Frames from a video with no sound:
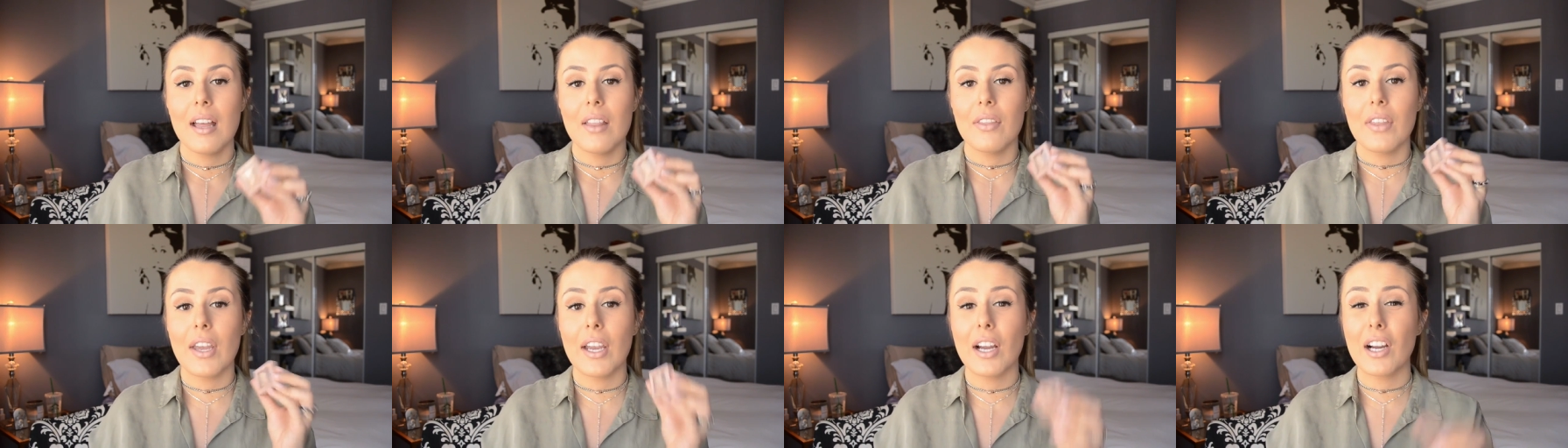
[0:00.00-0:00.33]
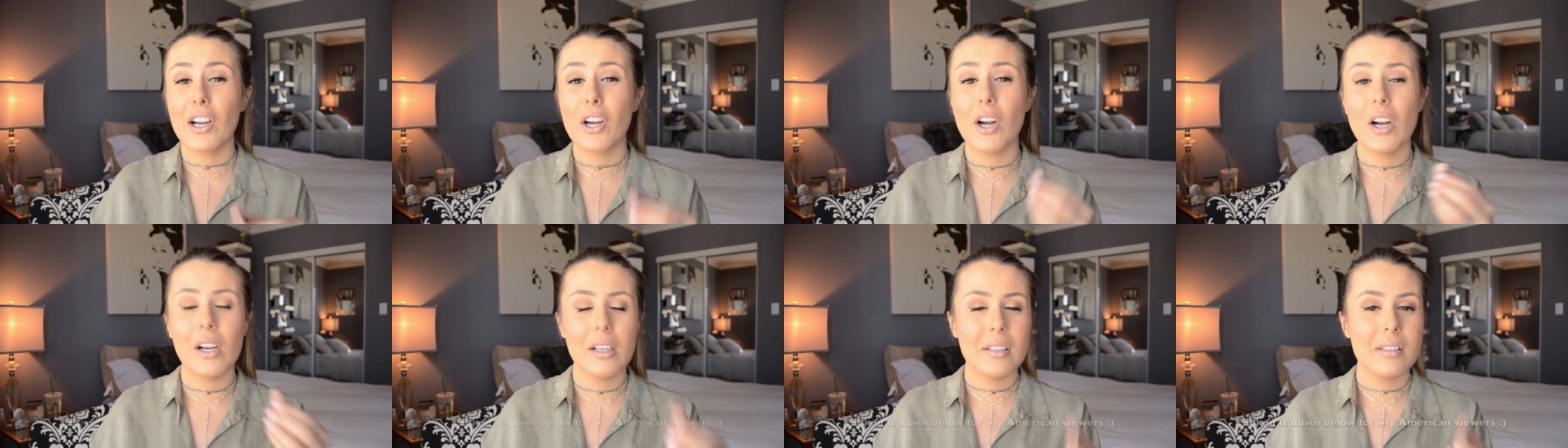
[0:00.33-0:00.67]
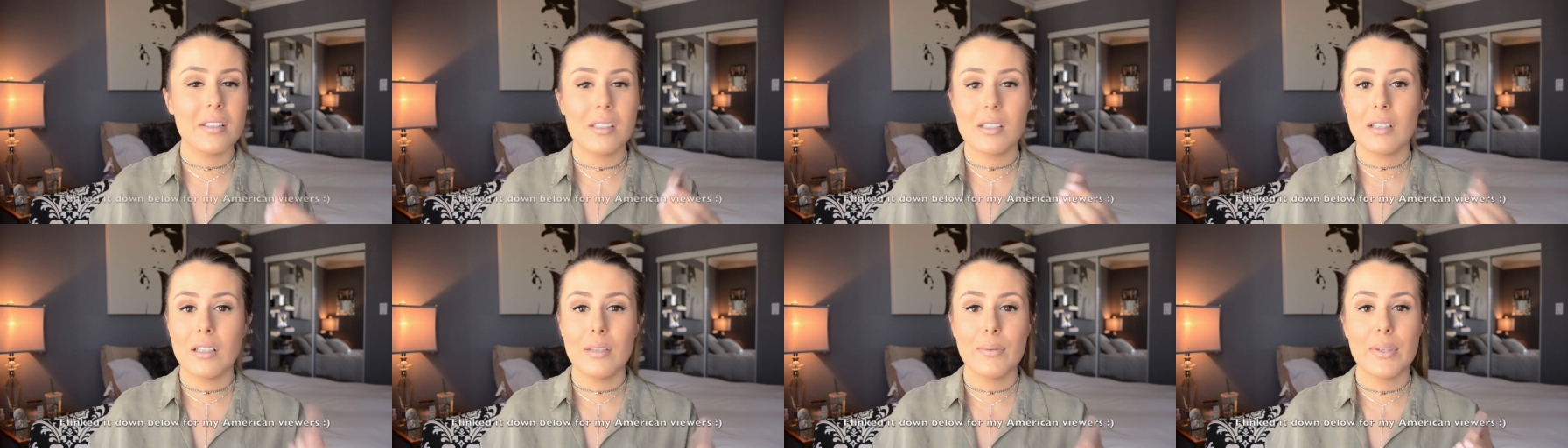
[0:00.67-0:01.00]
They are
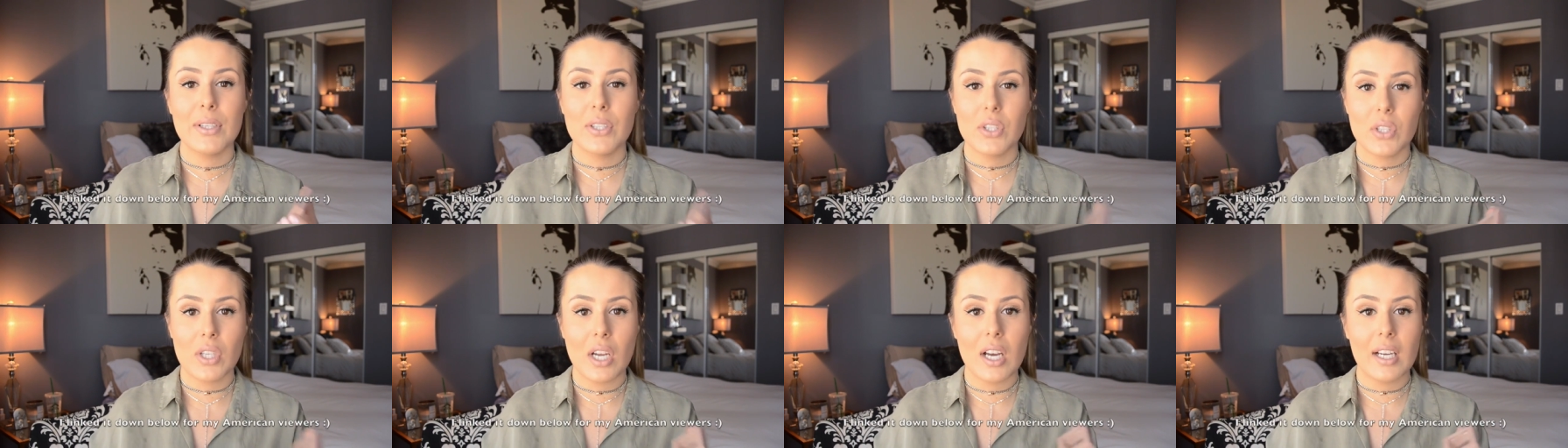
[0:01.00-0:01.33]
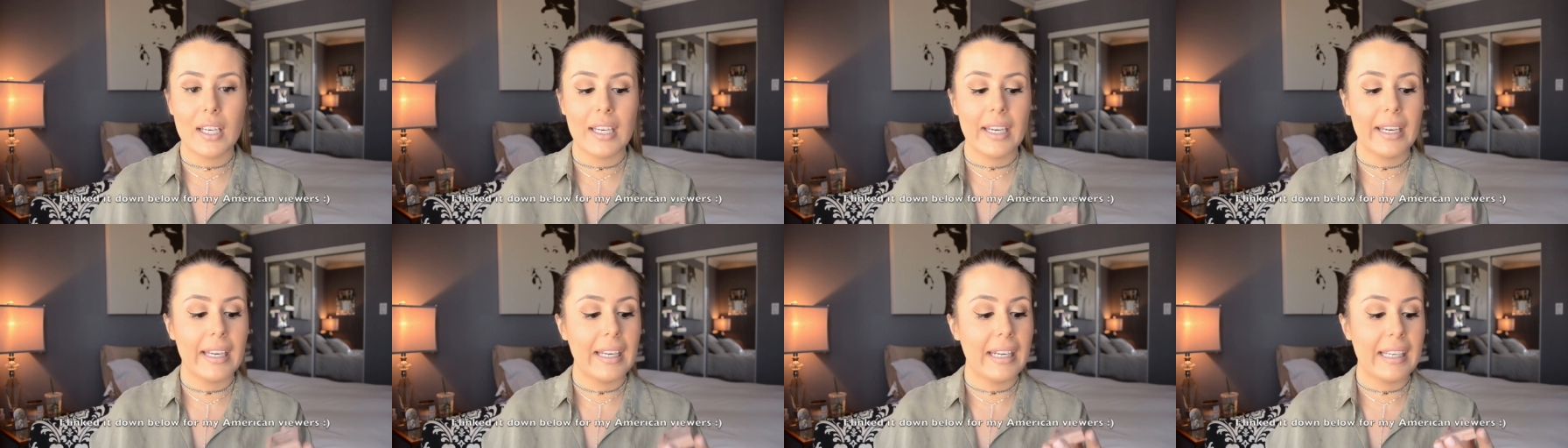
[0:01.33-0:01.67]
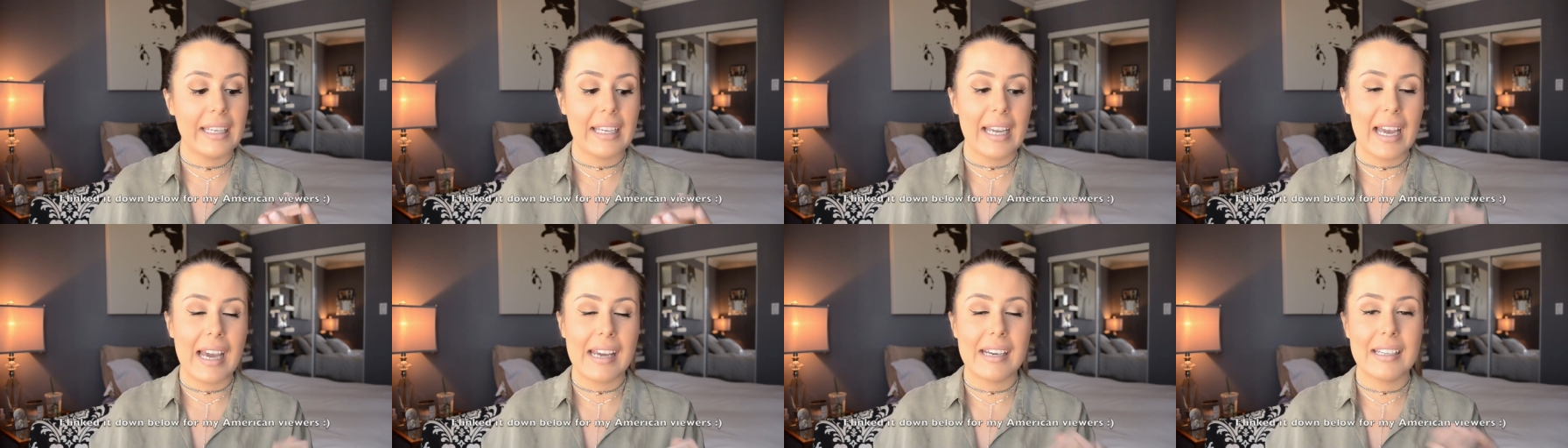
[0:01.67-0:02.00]
constantly restocking it in
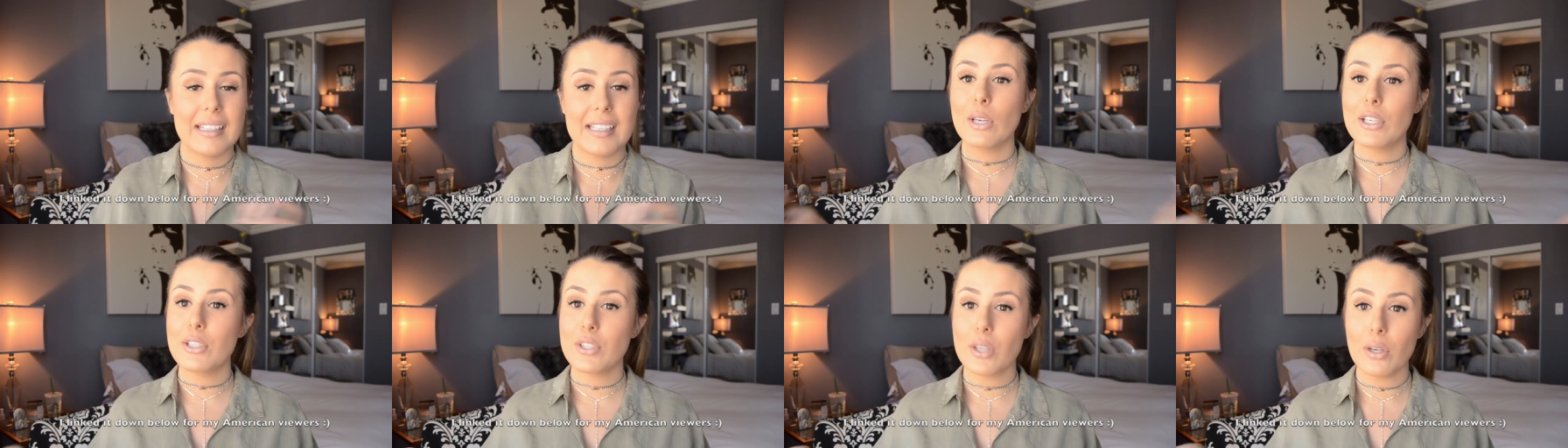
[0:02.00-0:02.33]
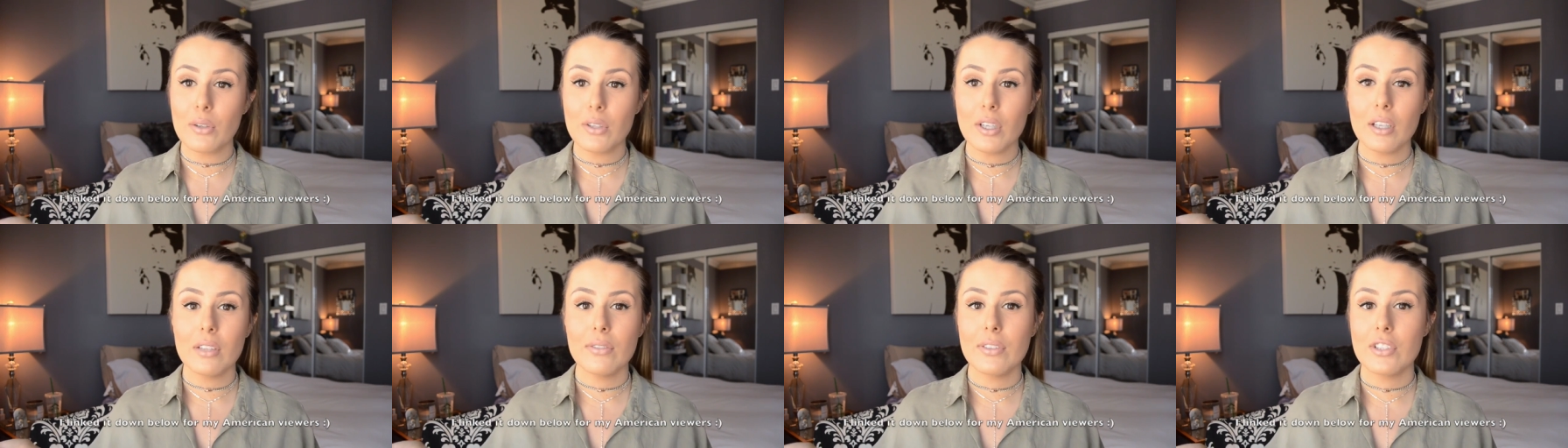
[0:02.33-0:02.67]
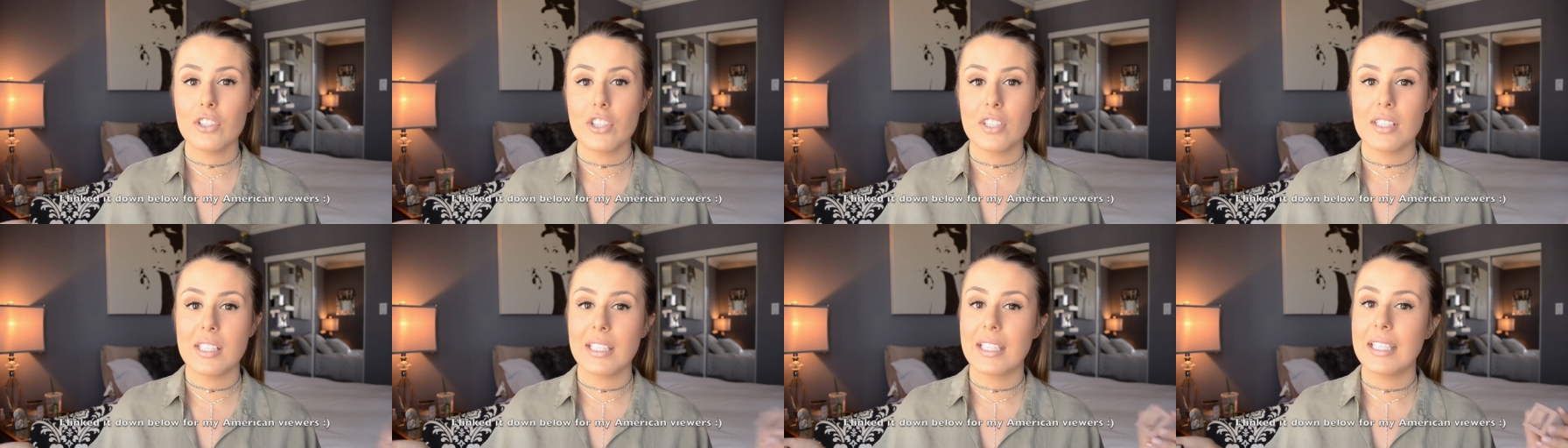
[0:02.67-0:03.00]
Canada. I don't know if
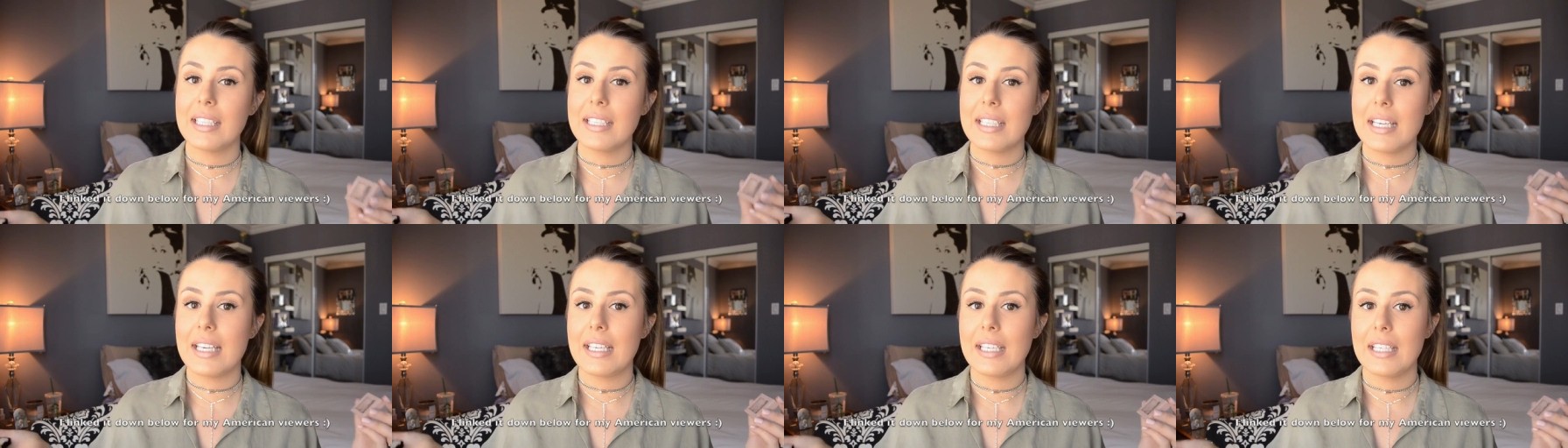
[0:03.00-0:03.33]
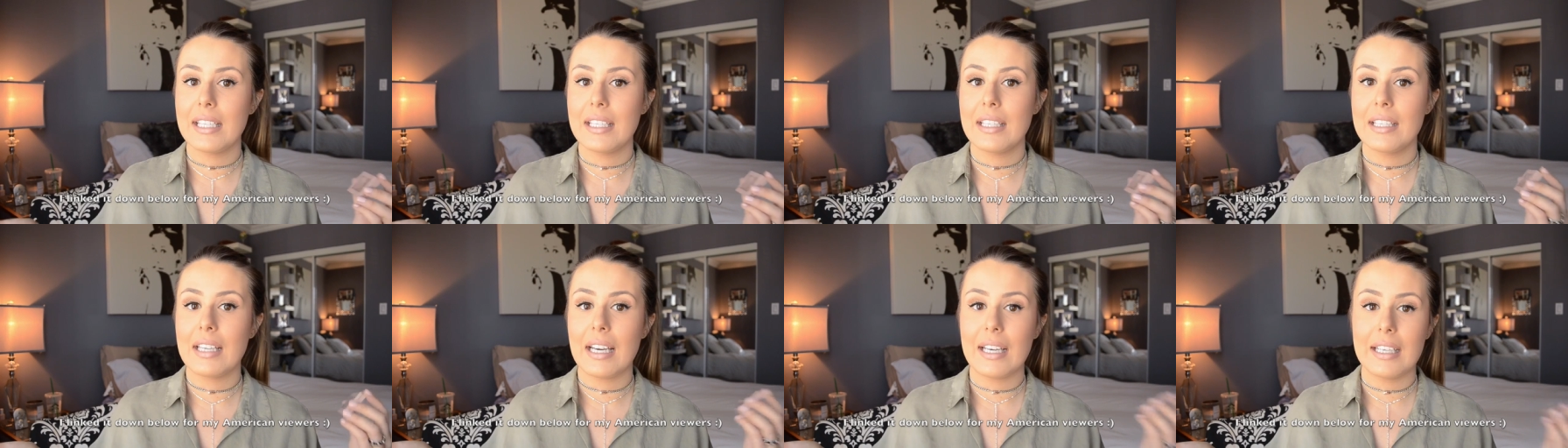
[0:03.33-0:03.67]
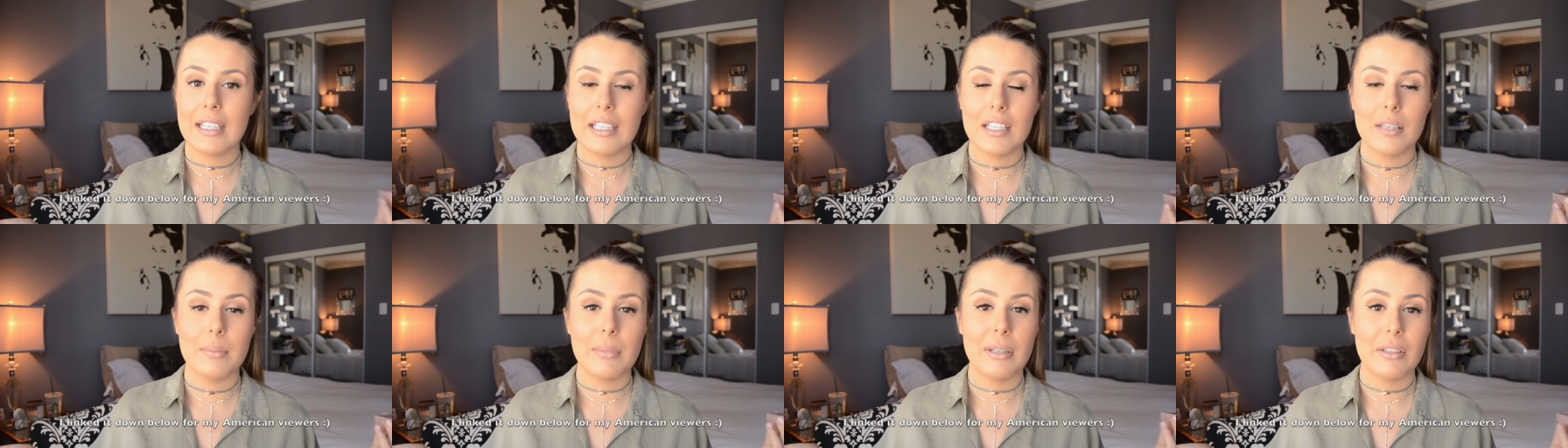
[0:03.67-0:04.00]
it's just a Canadian
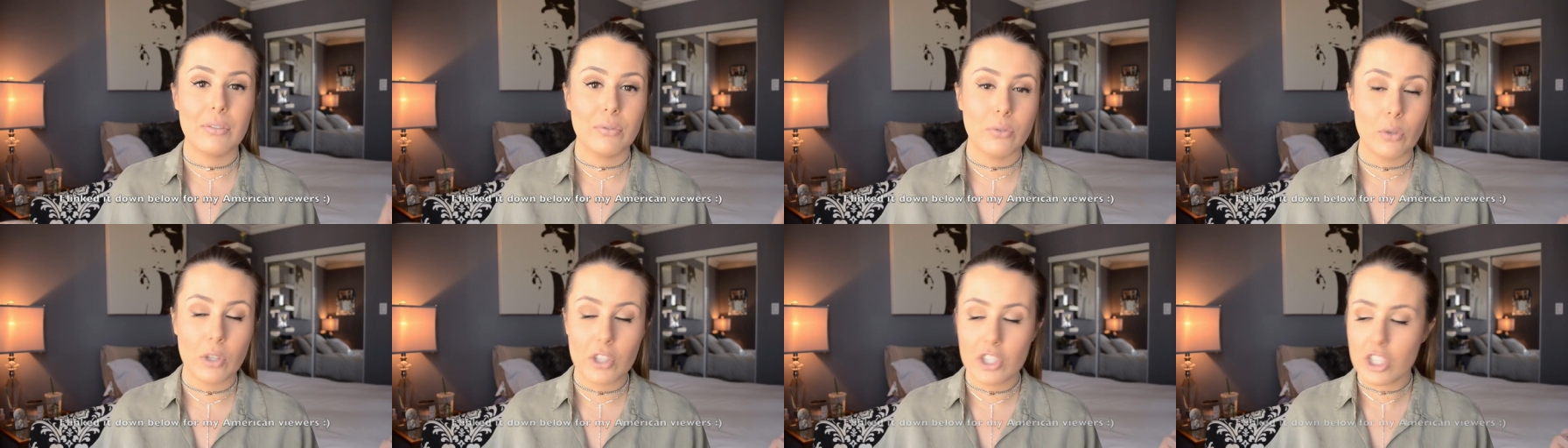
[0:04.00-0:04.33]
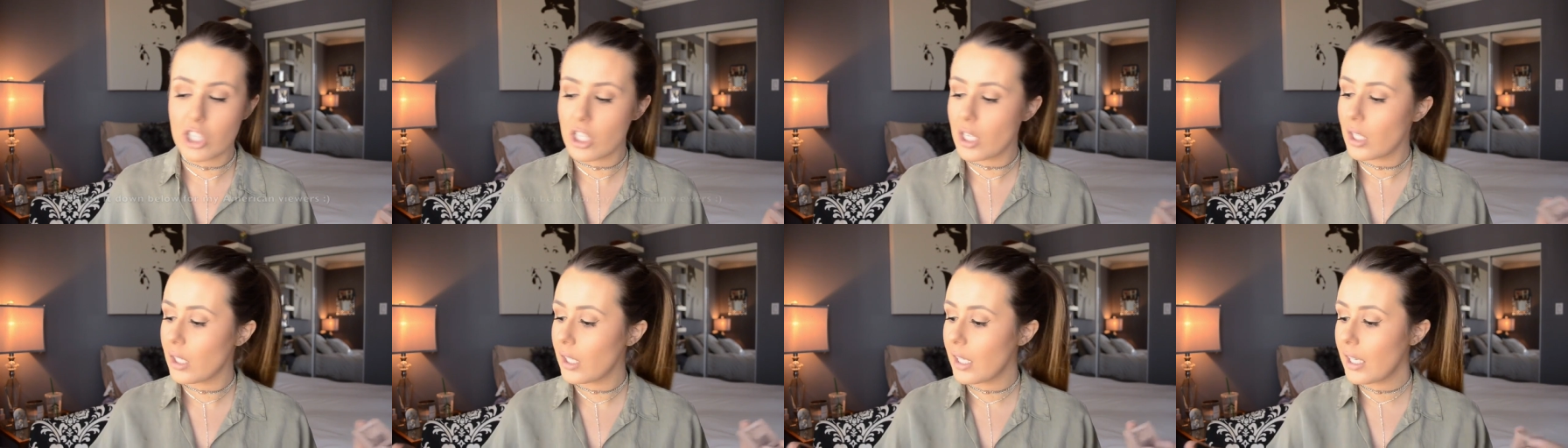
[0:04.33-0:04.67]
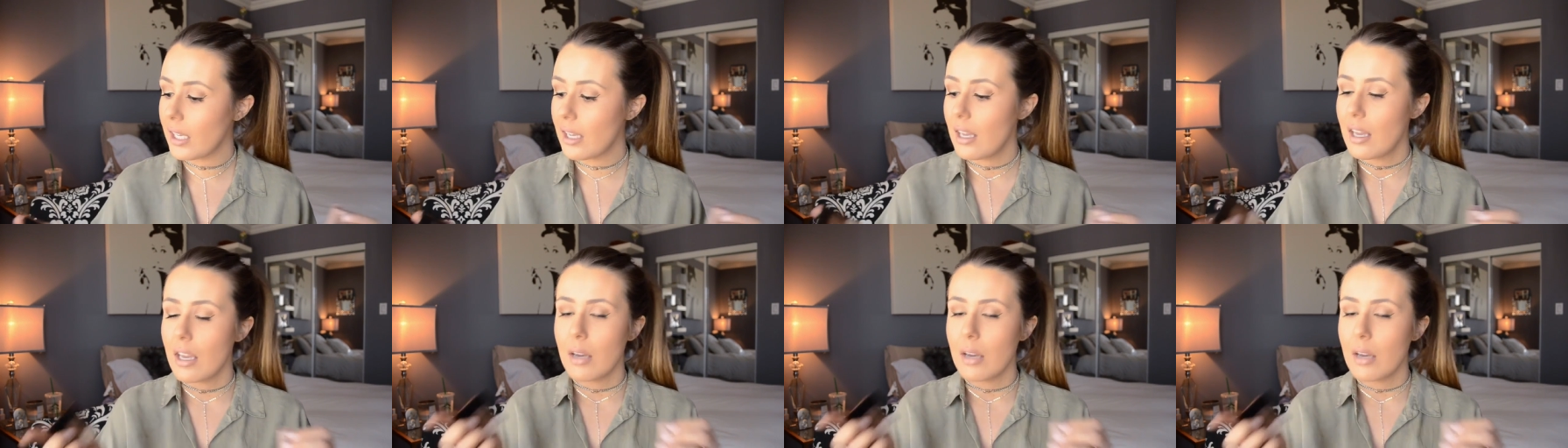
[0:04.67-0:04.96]
item, unfortunately,